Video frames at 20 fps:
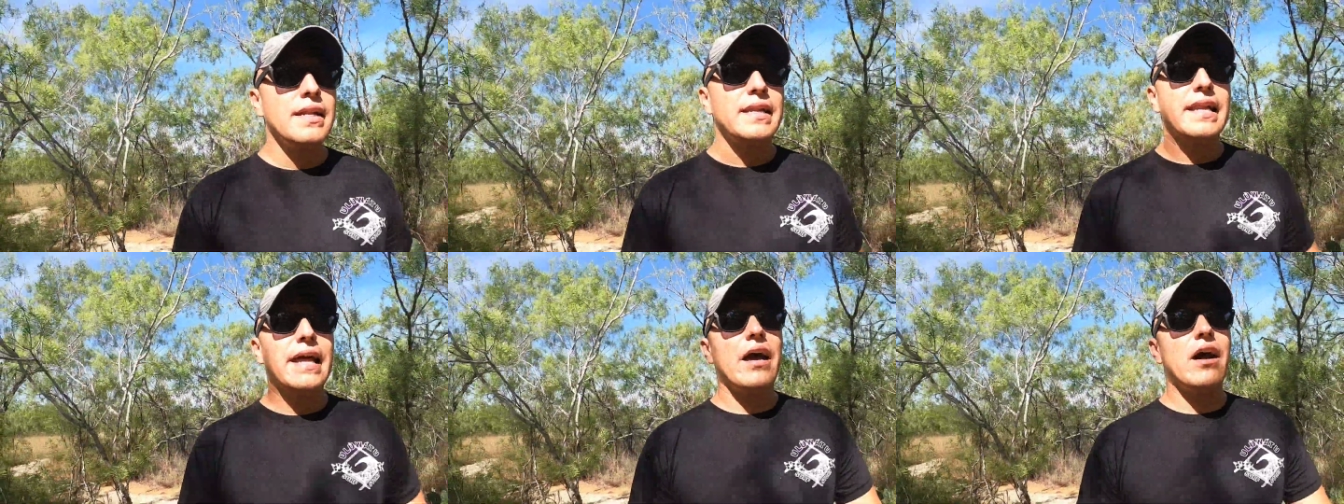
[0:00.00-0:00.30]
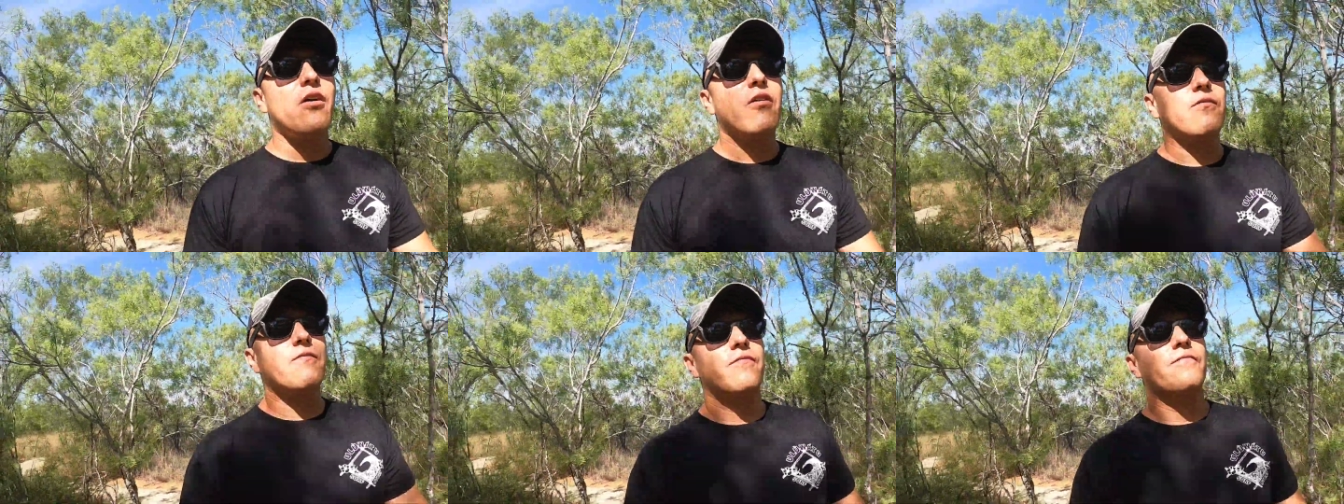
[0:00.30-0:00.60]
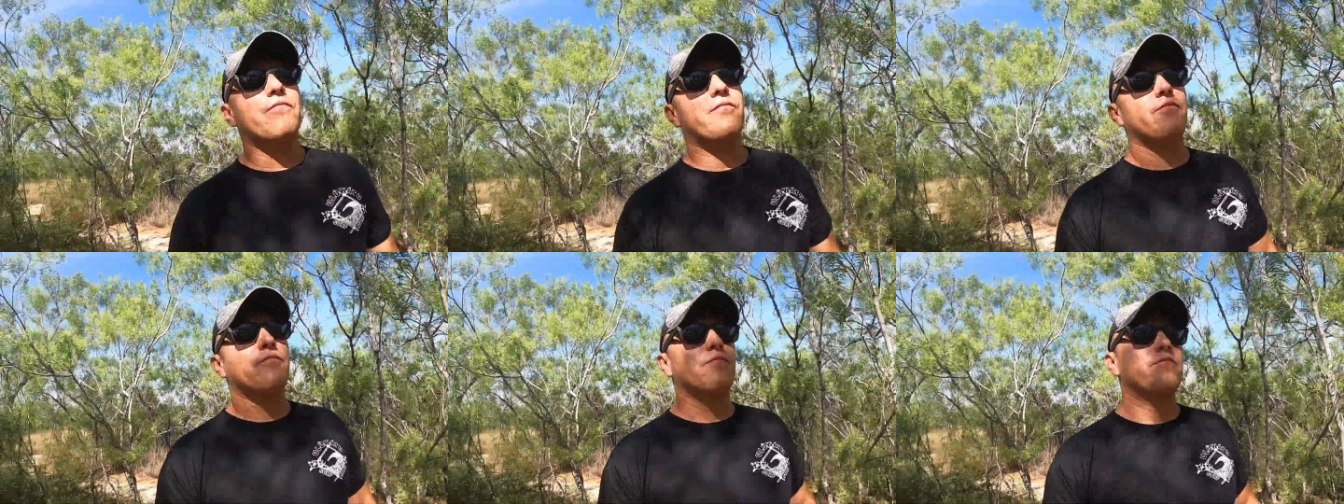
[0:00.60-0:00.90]
Now,
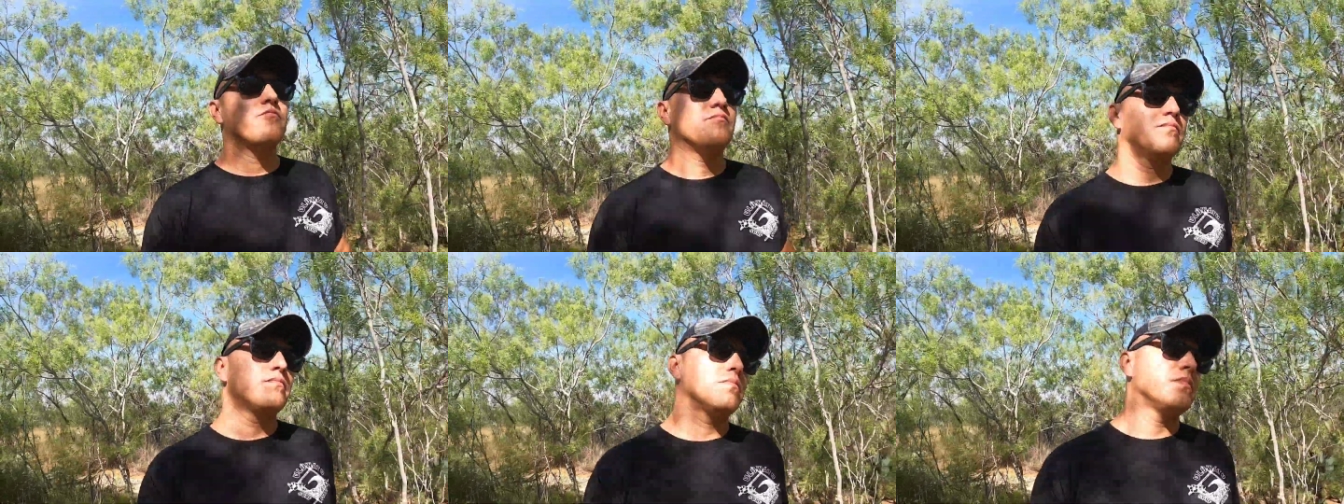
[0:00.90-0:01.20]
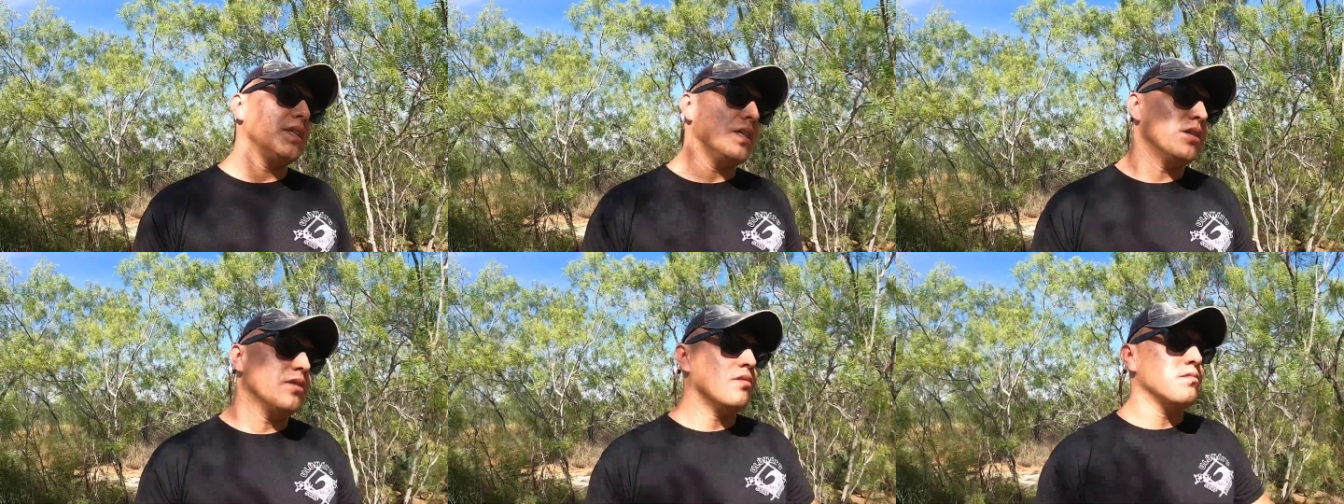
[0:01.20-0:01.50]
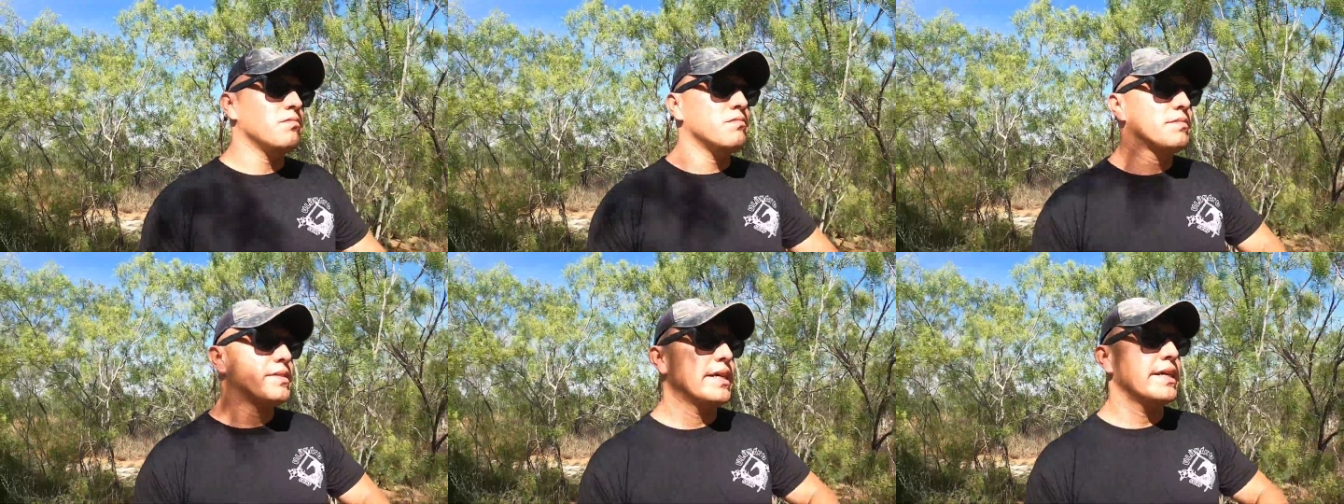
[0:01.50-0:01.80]
you
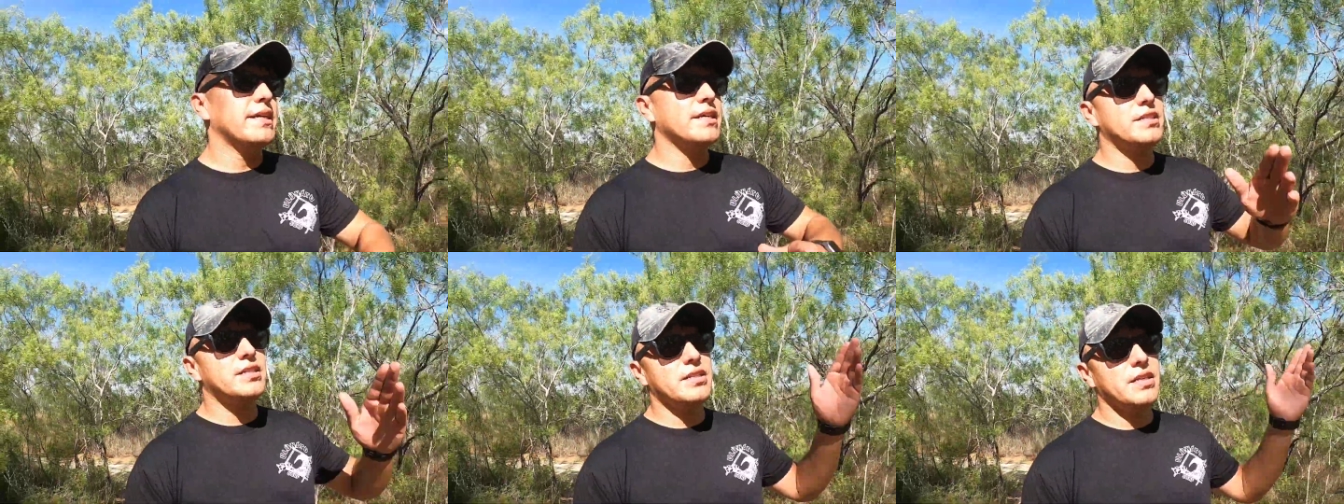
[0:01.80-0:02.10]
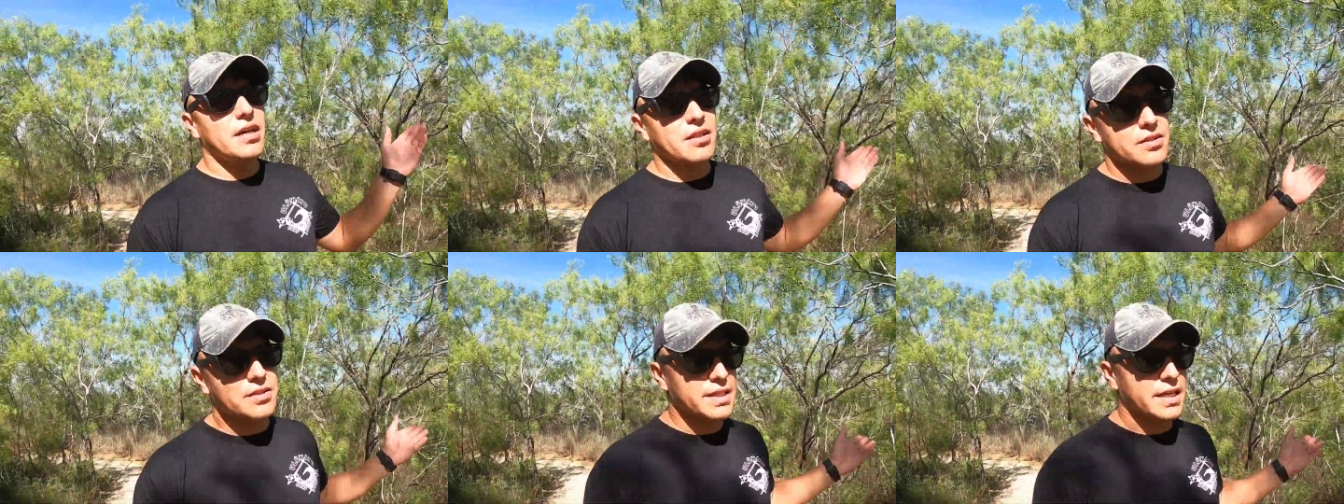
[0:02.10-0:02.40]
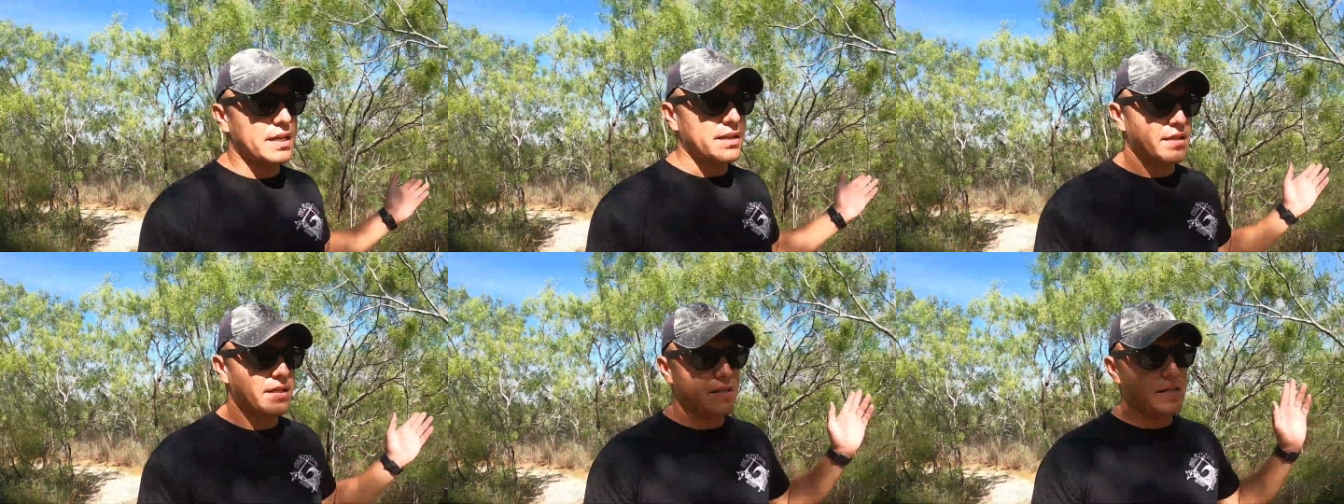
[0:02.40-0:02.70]
know, take it to the other
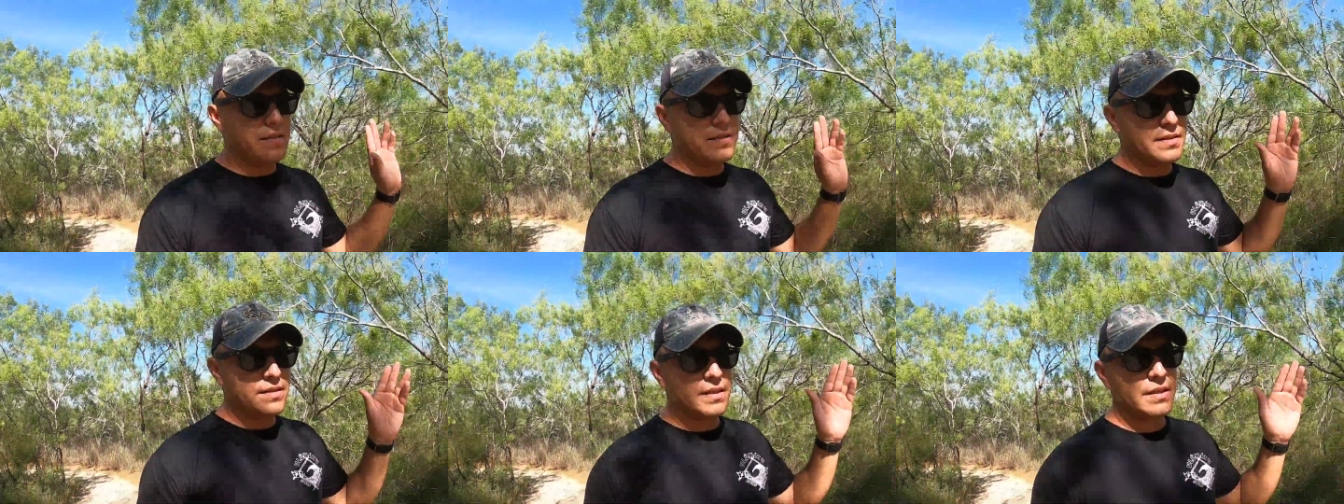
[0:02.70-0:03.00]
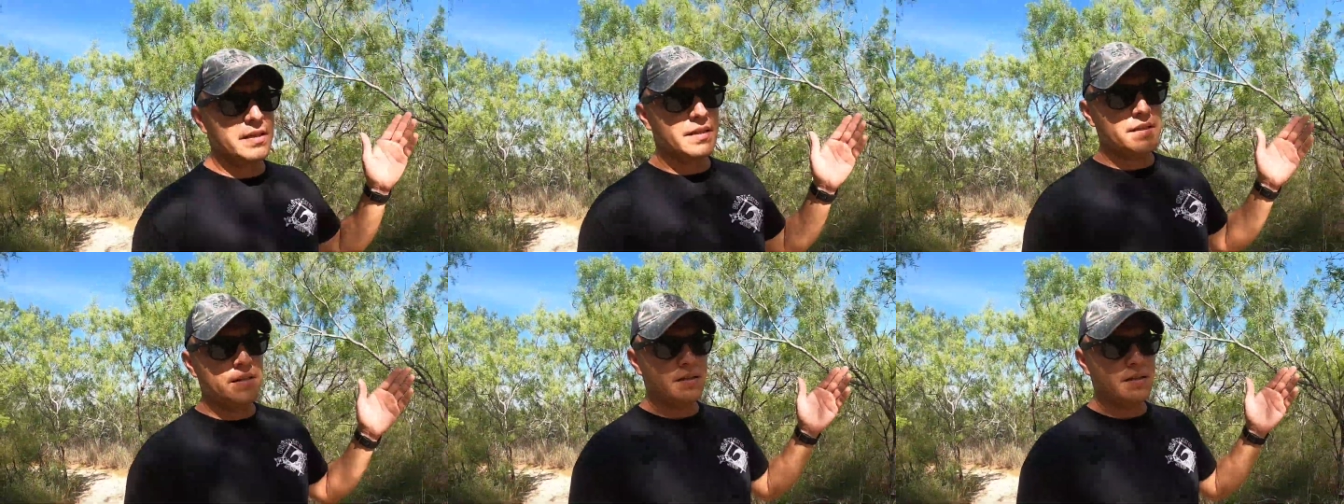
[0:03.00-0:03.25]
side of this.